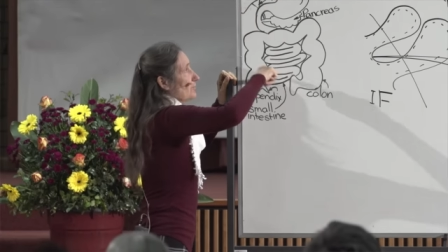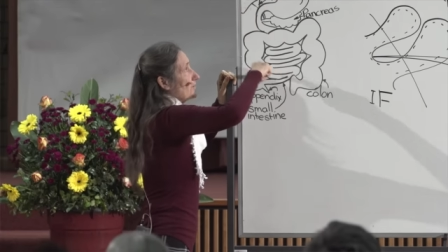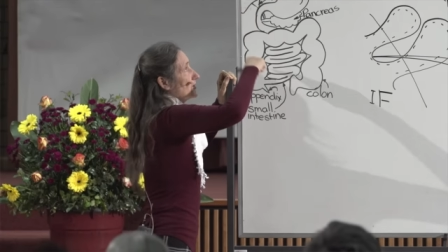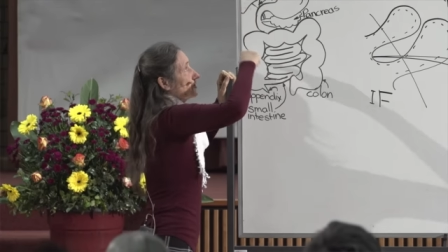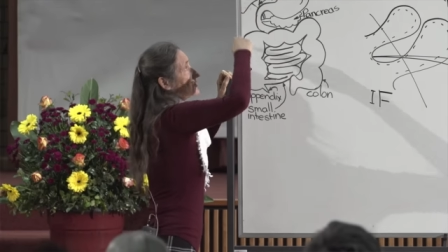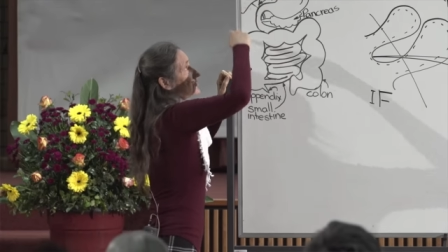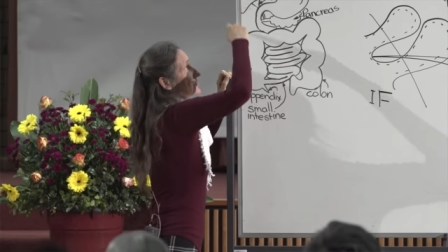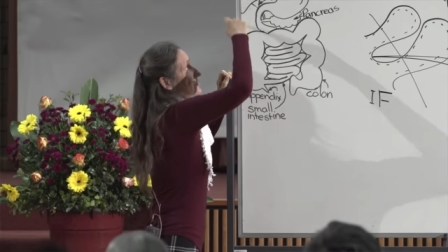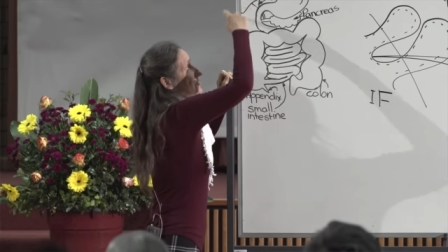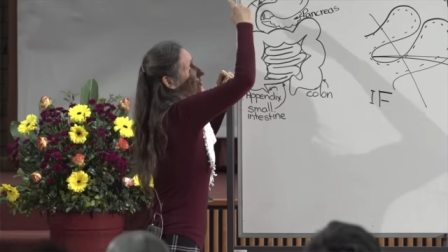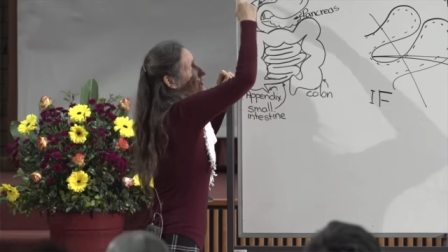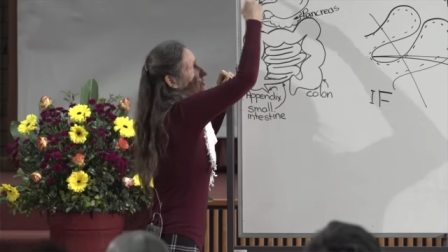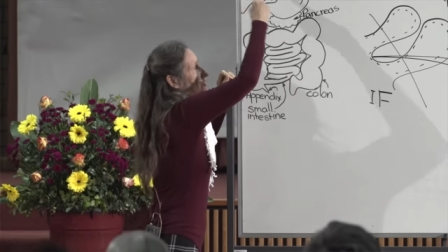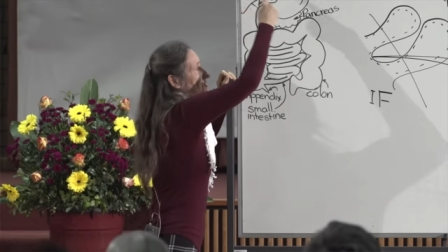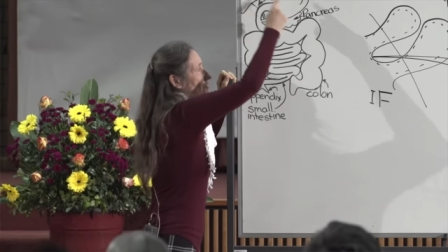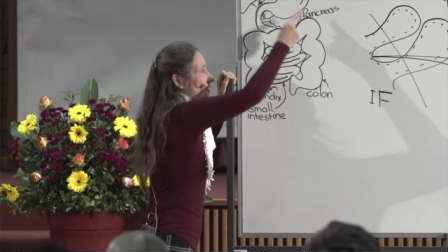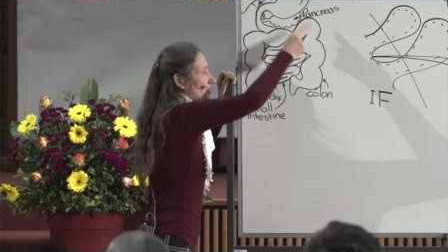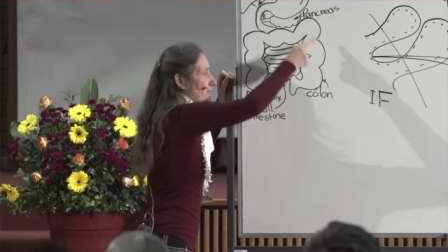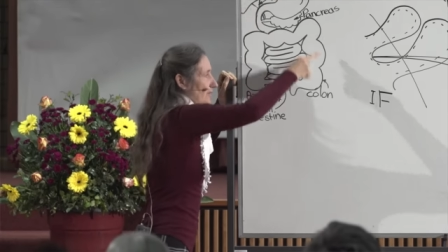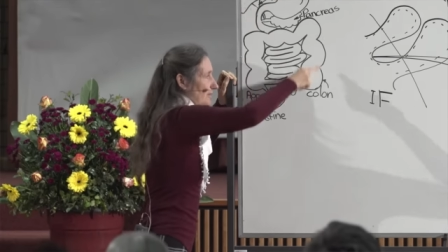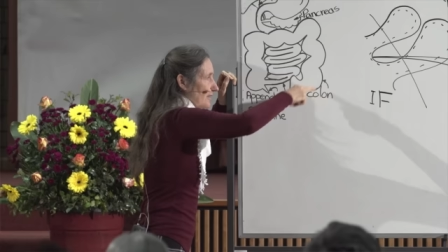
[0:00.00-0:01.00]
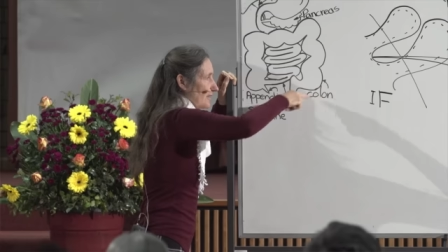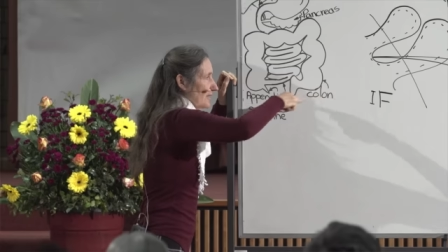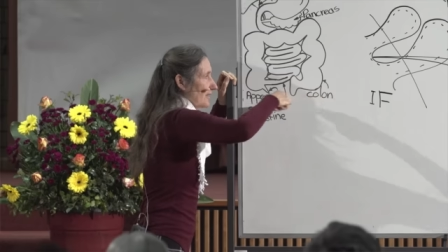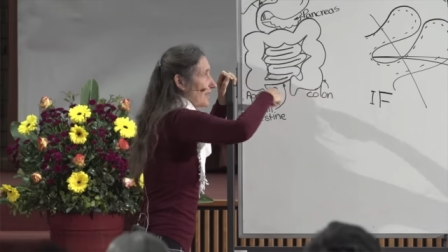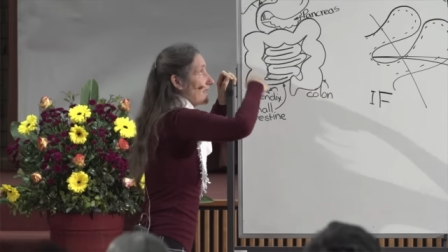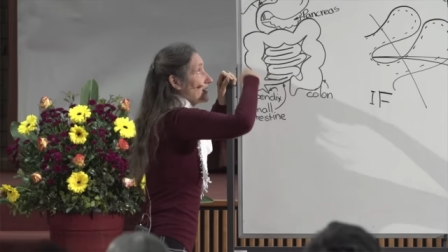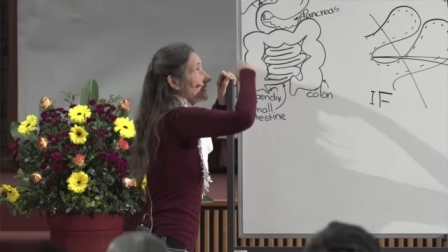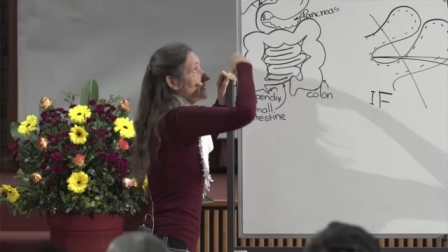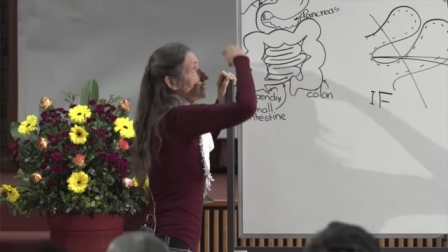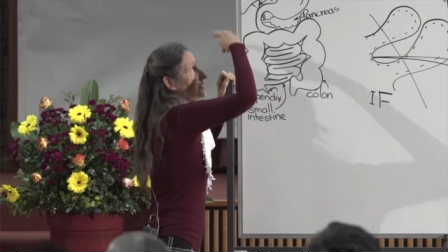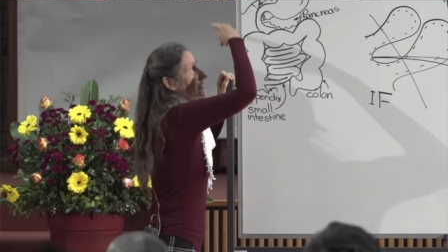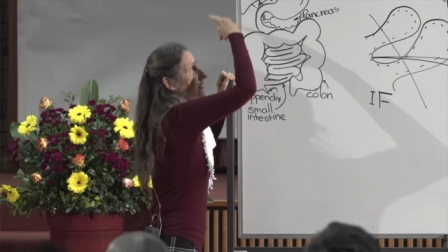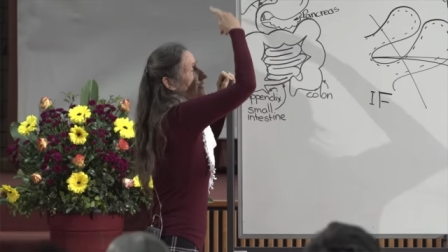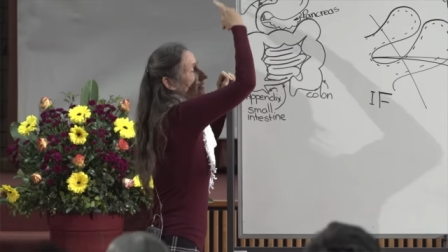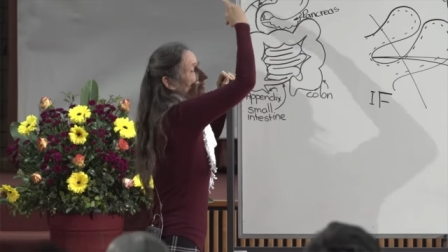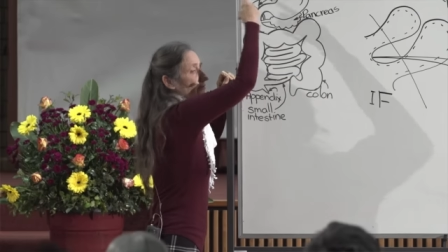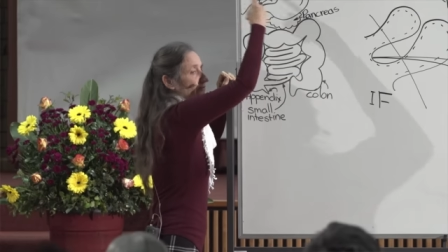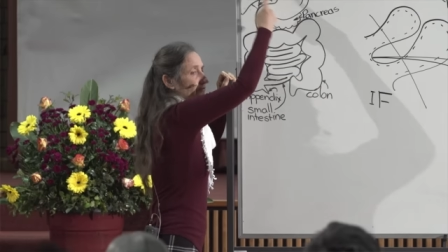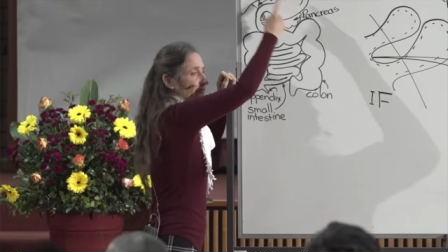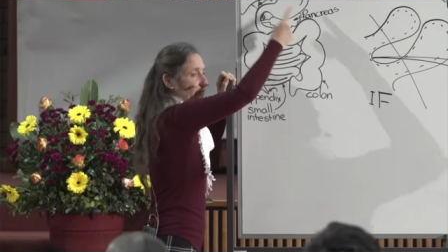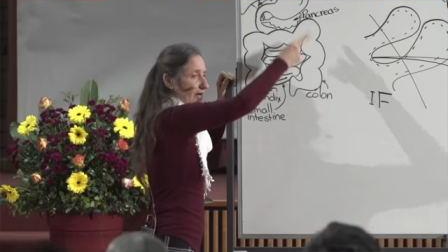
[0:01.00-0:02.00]
which is a circulating
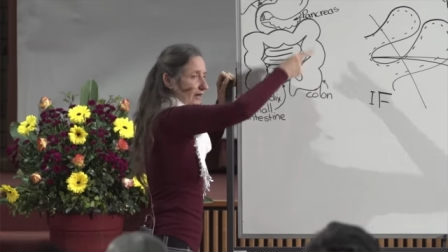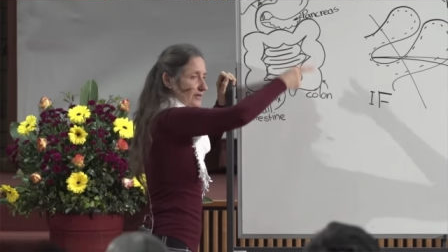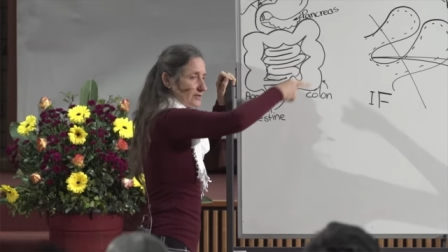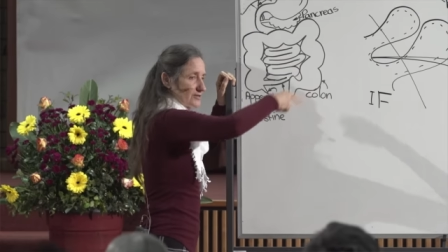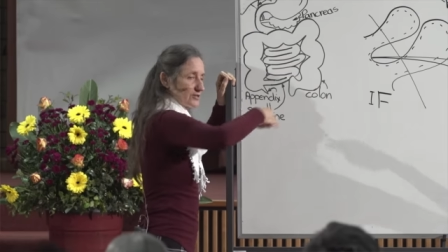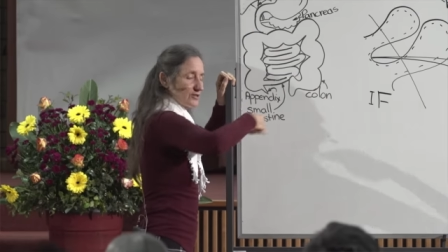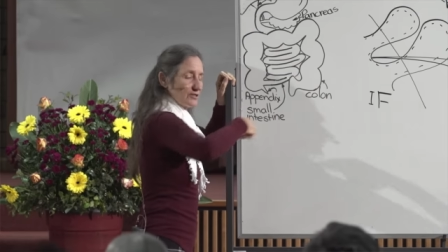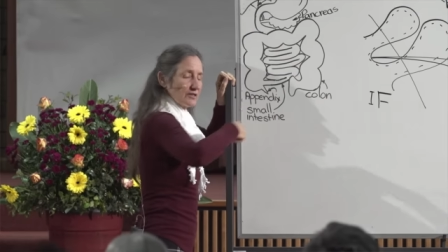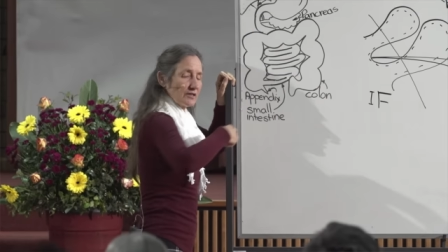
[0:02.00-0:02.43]
effect.